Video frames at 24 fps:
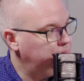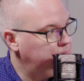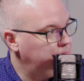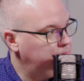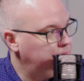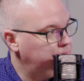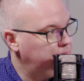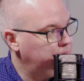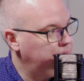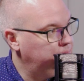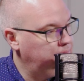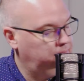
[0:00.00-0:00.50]

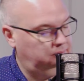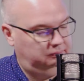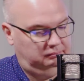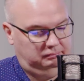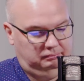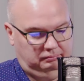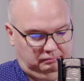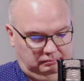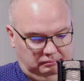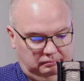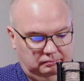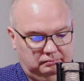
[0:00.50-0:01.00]

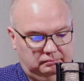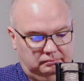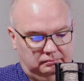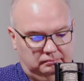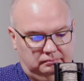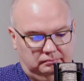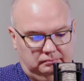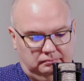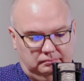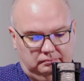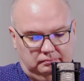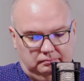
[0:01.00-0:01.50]

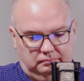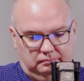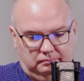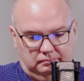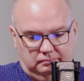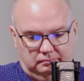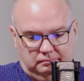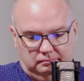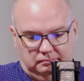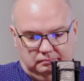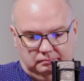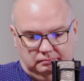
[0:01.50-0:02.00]

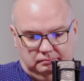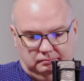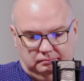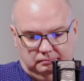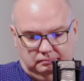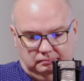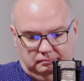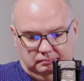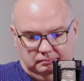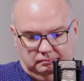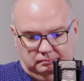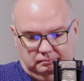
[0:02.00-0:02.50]

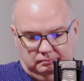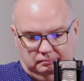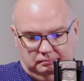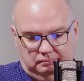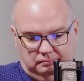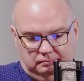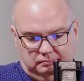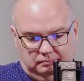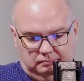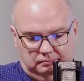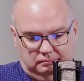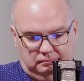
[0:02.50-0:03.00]

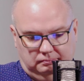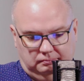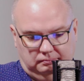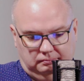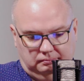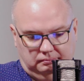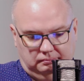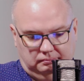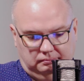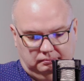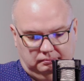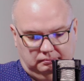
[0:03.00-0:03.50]

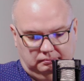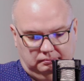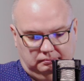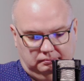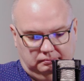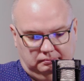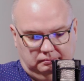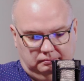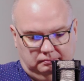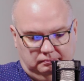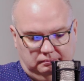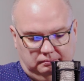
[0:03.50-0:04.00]

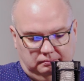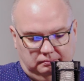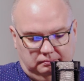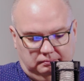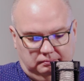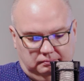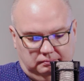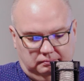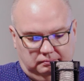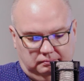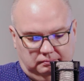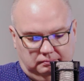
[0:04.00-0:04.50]

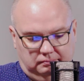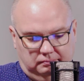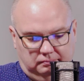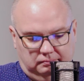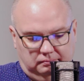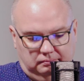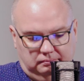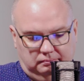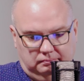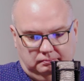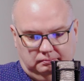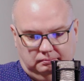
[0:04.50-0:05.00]

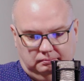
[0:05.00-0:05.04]
The person shown says nothing.